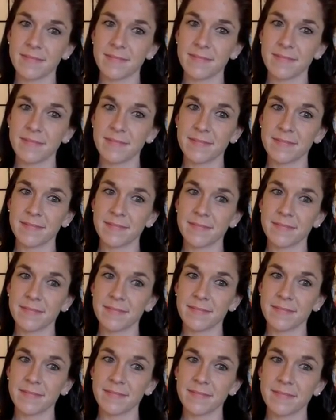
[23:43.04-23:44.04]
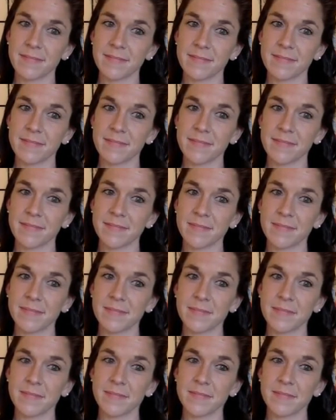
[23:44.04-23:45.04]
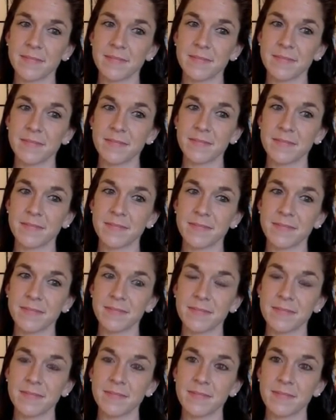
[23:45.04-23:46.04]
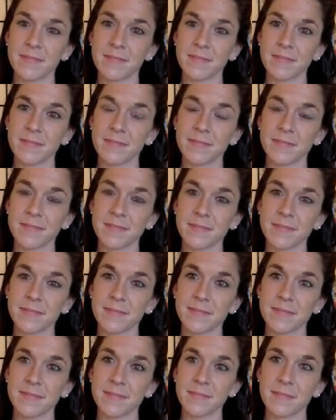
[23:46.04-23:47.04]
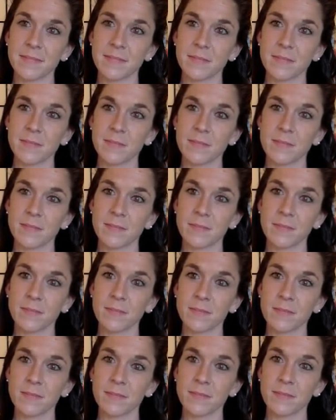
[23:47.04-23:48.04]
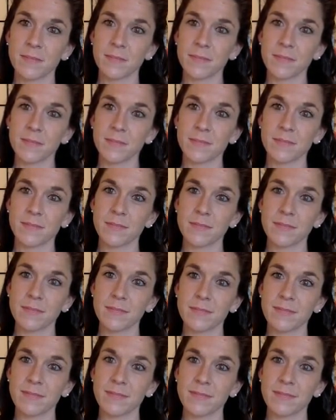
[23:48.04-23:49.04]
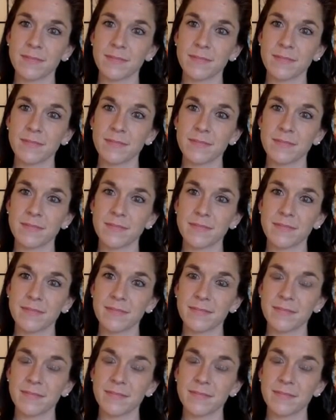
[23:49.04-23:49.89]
[no speech]